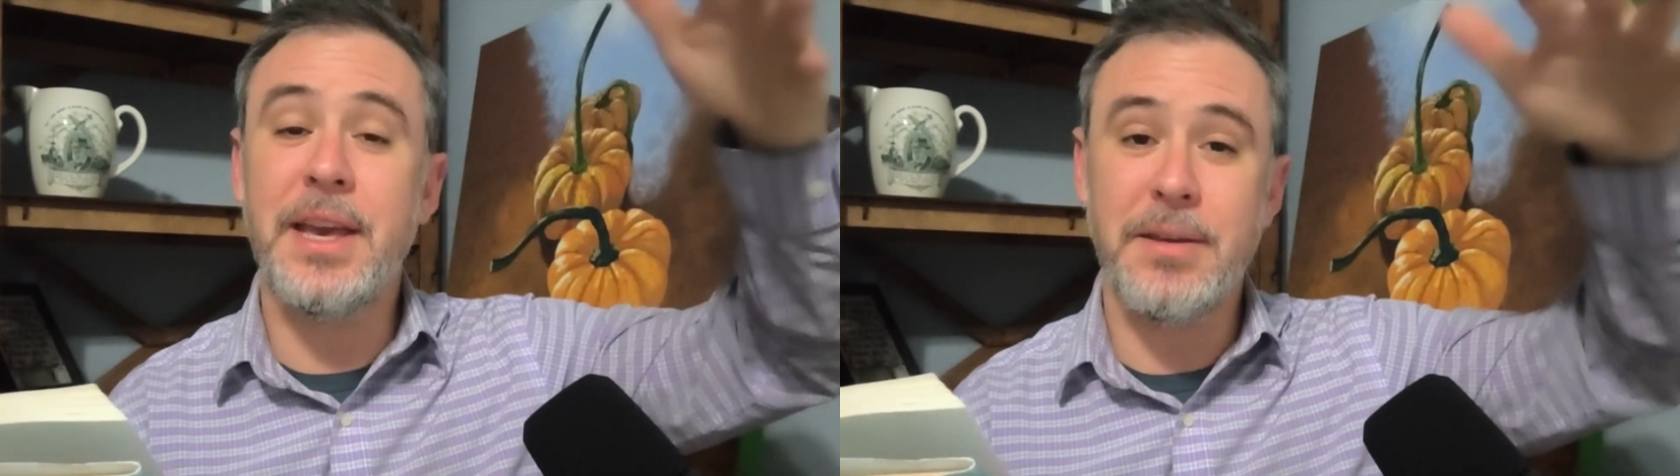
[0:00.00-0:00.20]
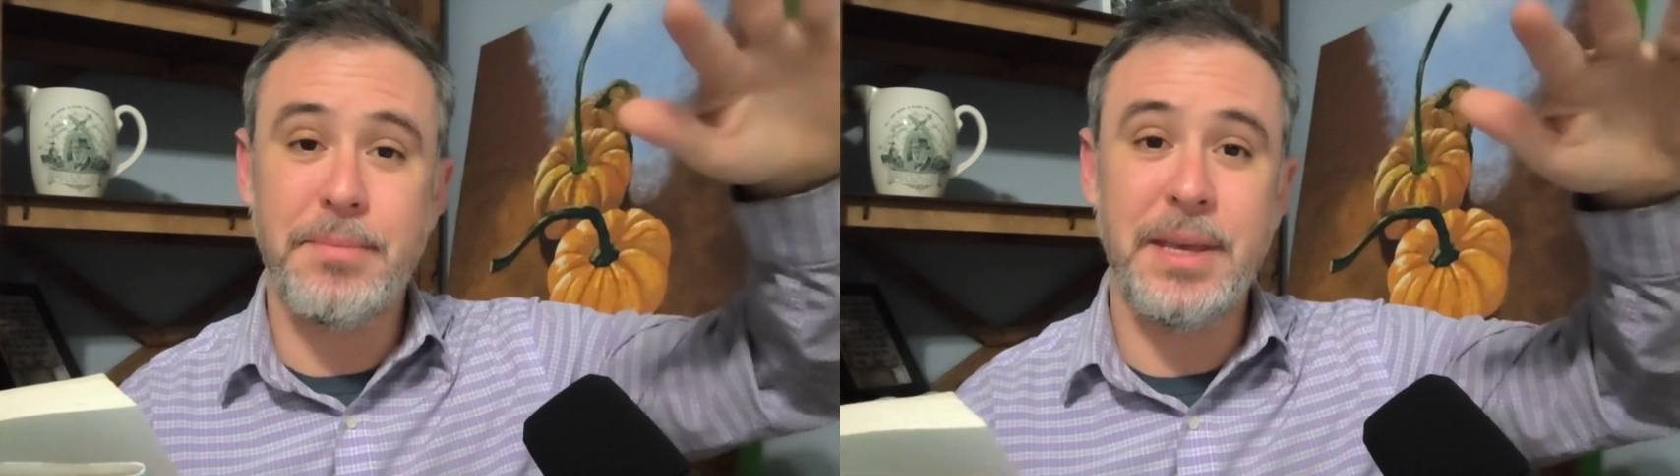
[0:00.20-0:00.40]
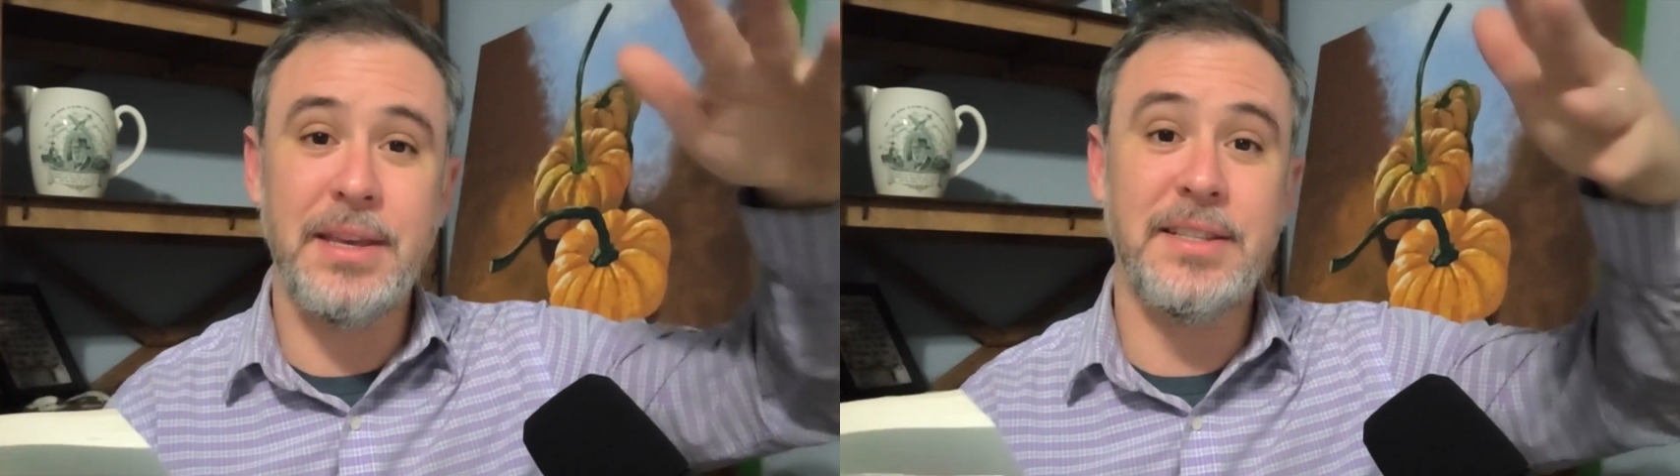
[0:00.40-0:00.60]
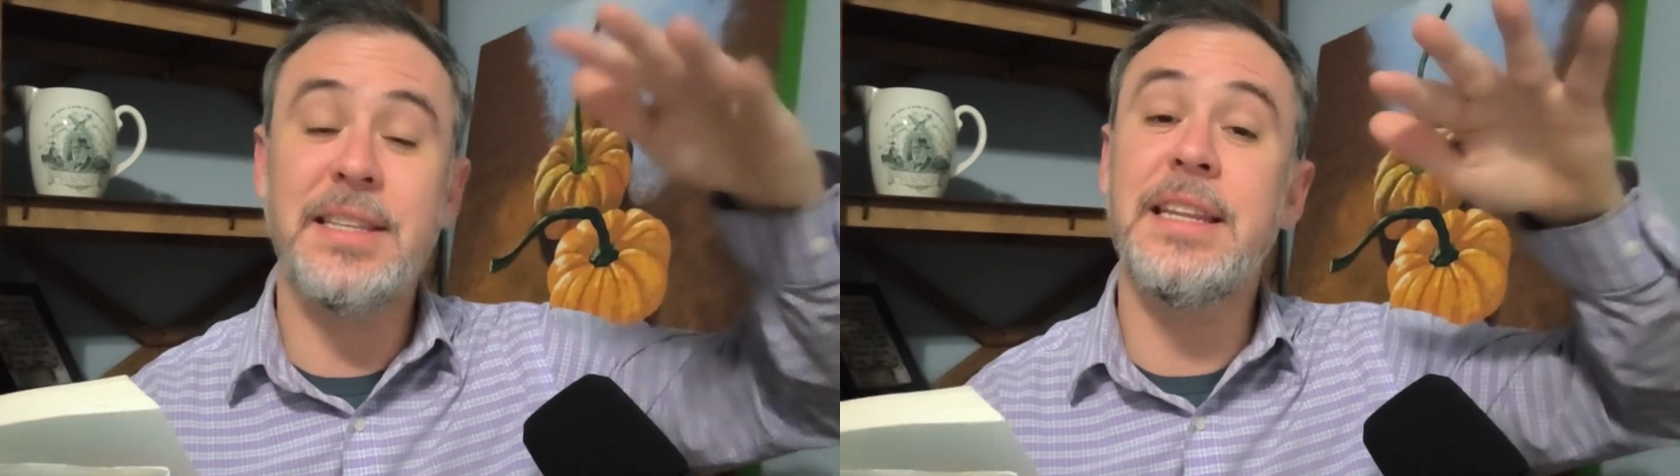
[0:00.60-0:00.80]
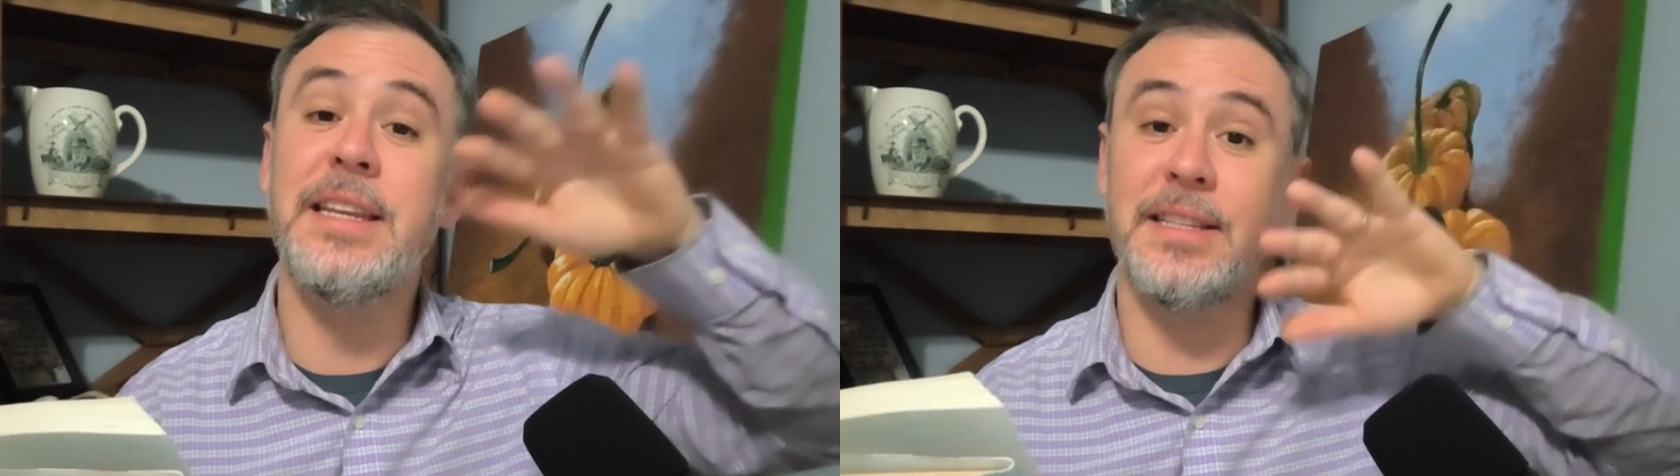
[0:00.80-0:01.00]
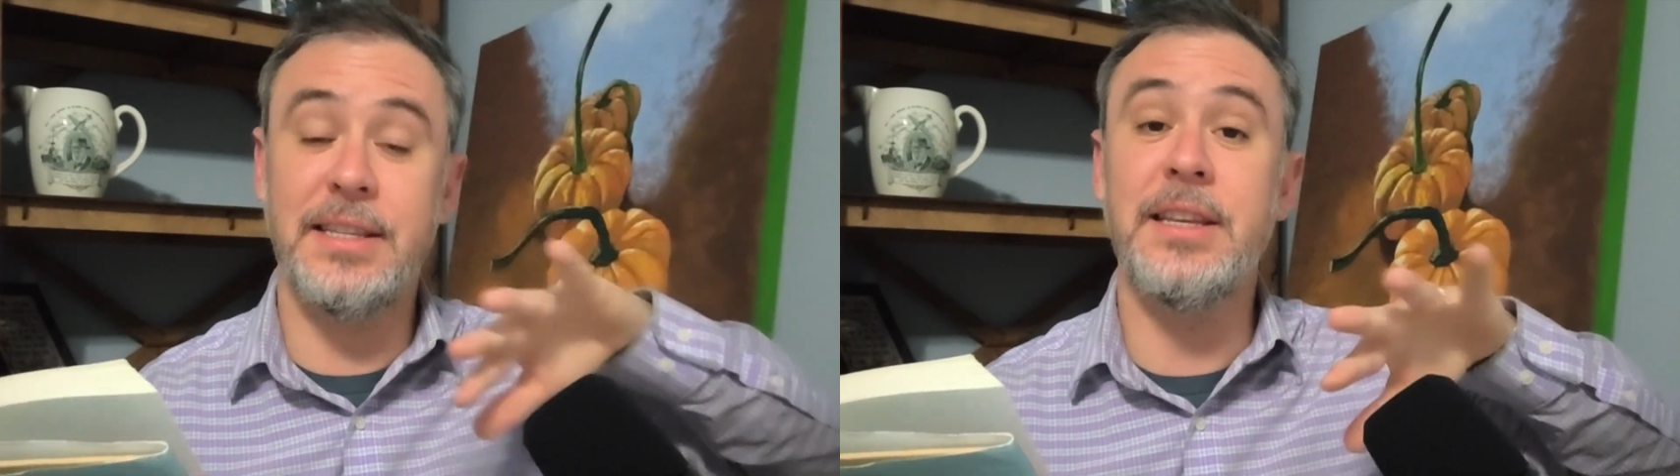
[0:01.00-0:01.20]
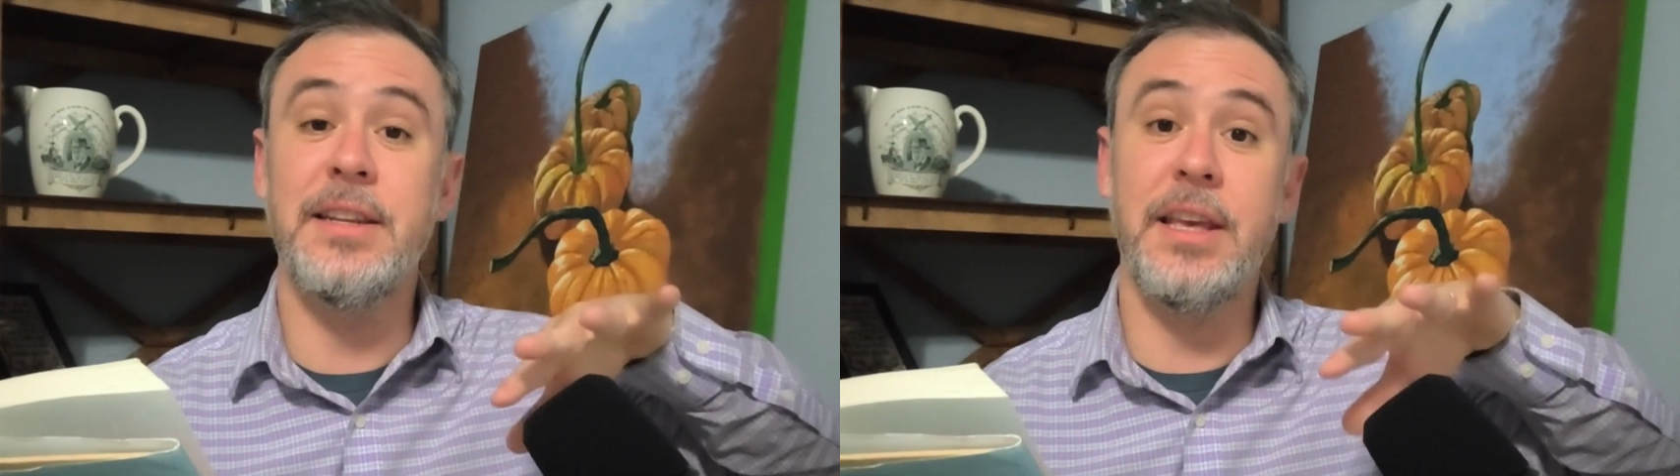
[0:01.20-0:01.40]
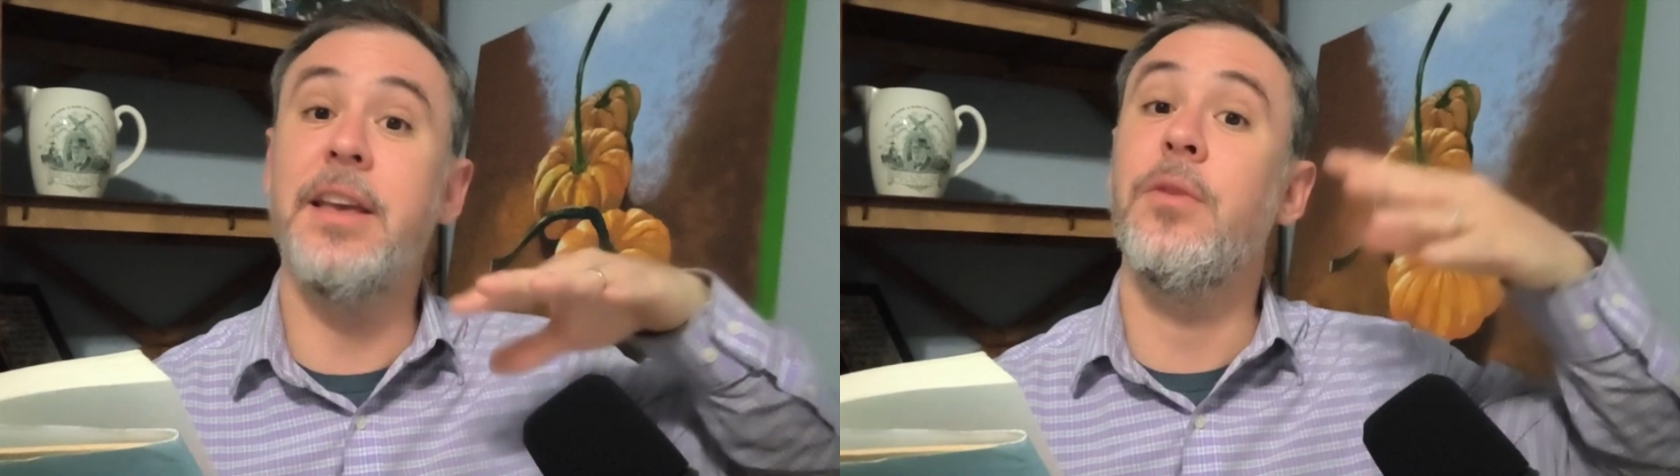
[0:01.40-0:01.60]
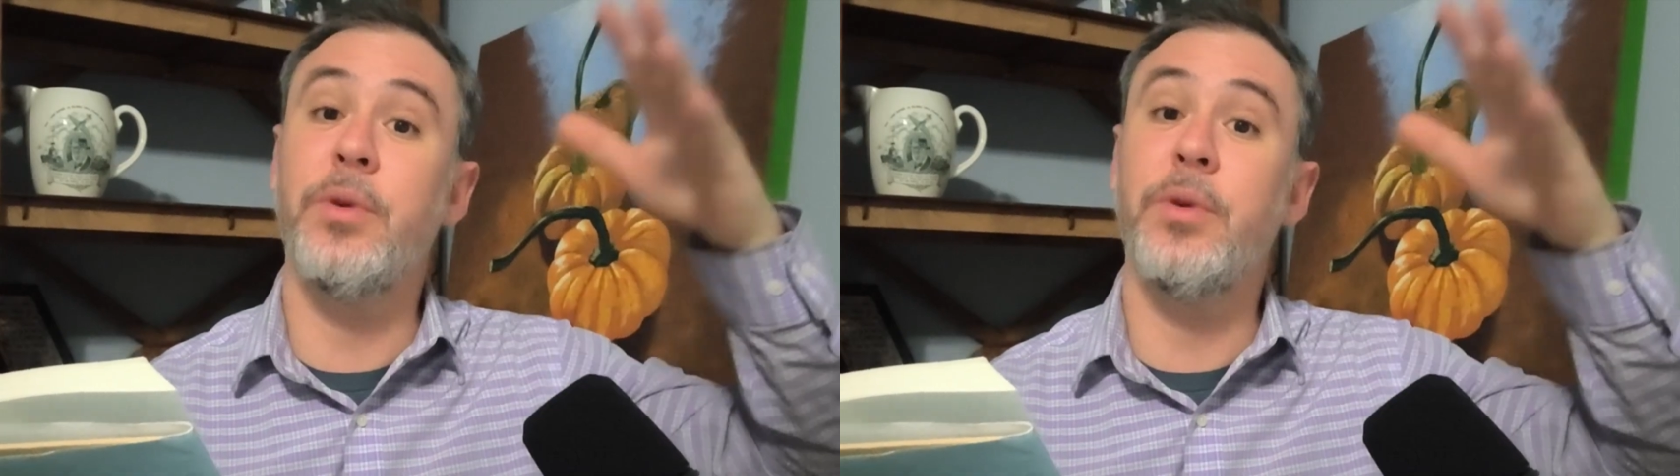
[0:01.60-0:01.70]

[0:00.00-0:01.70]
A, B, C, D, C, D,